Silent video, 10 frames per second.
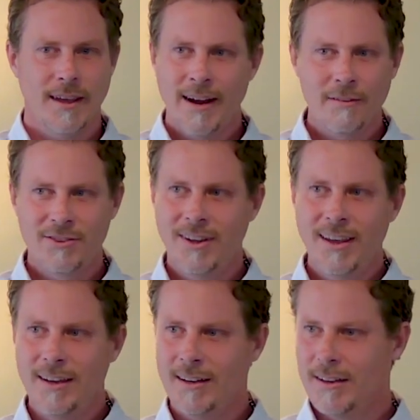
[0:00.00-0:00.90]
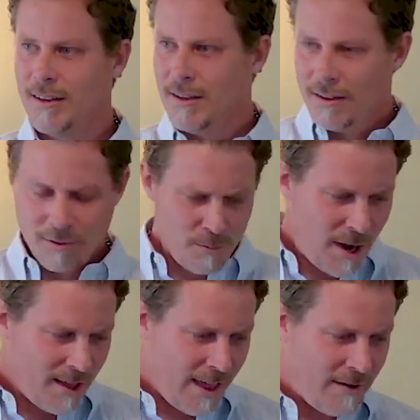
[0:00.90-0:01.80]
And I've seen through
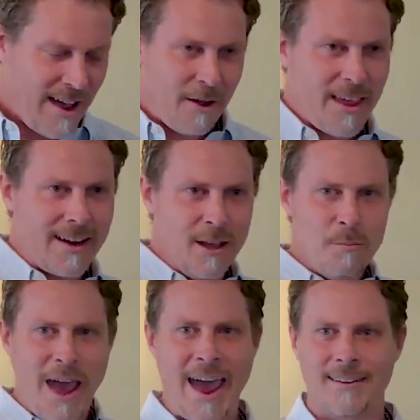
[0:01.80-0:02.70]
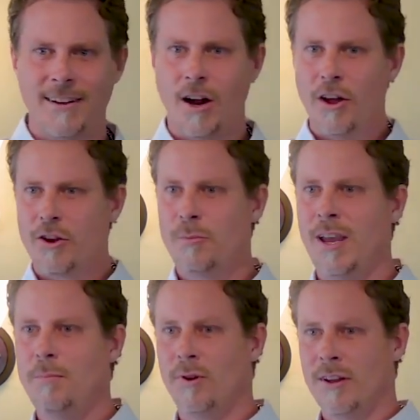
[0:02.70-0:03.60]
my life how that impacted other
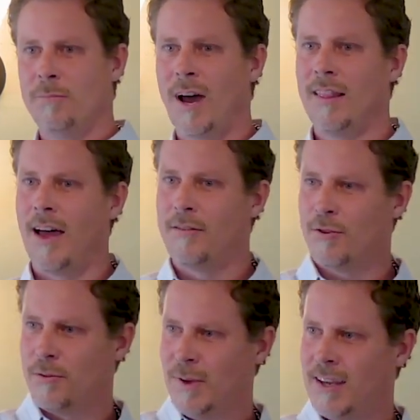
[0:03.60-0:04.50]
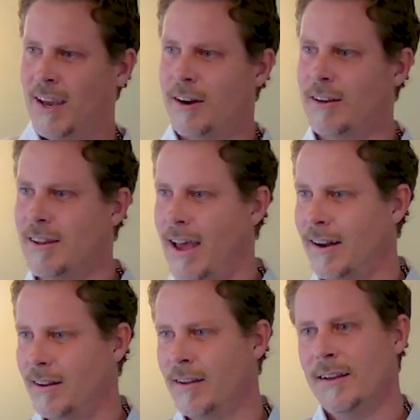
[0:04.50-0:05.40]
people in my life with me carrying that.
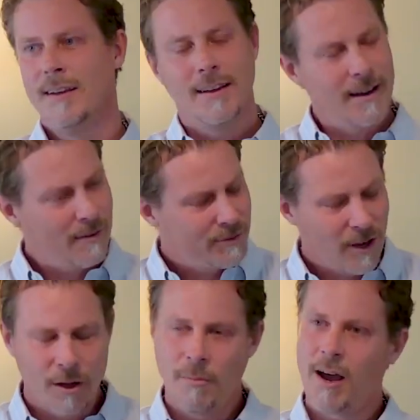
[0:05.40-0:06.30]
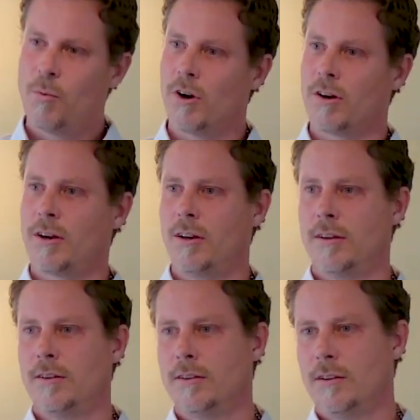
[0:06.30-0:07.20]
And I've done my work.
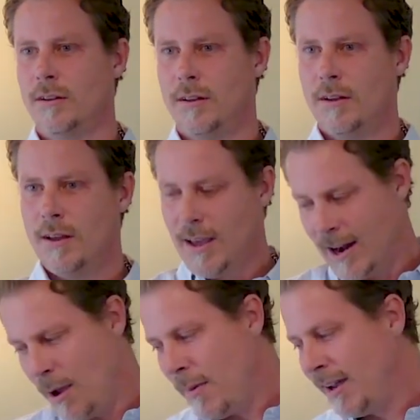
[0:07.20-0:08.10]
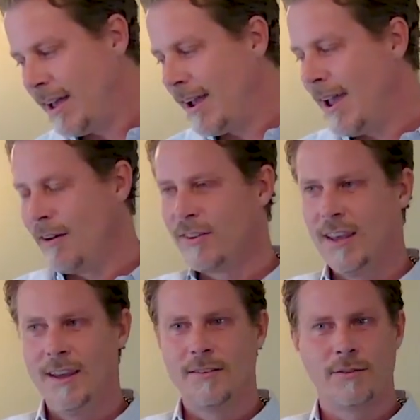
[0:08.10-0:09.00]
And I may not have
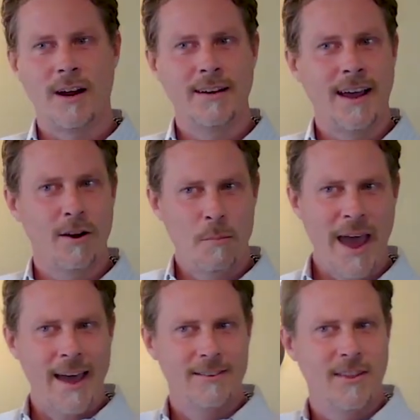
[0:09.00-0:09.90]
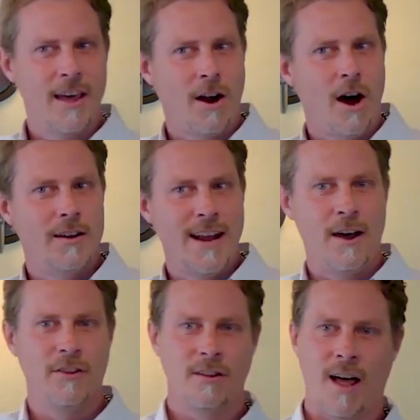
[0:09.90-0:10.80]
kids right now to pass that on
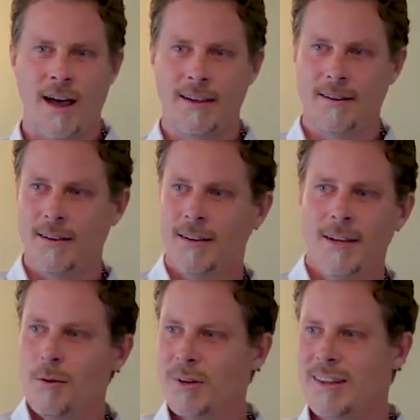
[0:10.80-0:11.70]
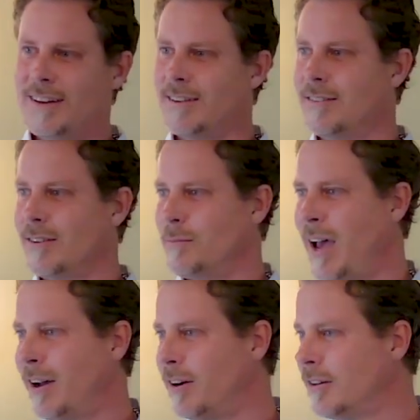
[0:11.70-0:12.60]
down the line, but that doesn't
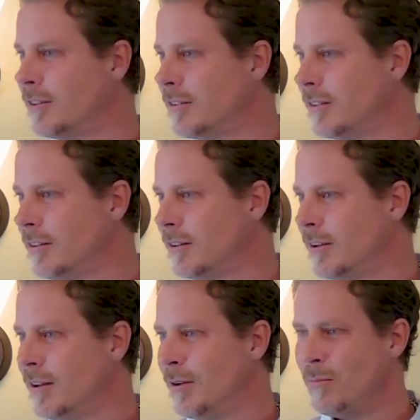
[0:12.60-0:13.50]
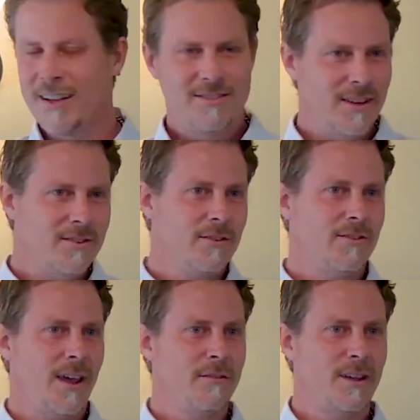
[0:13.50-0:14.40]
matter. My sisters
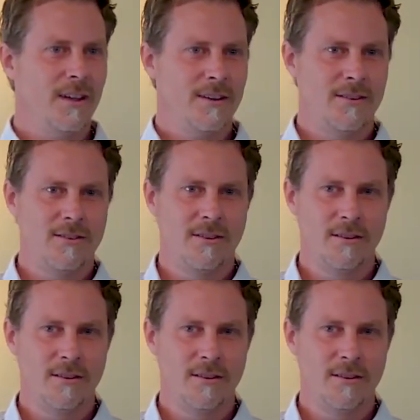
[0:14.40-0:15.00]
have kids.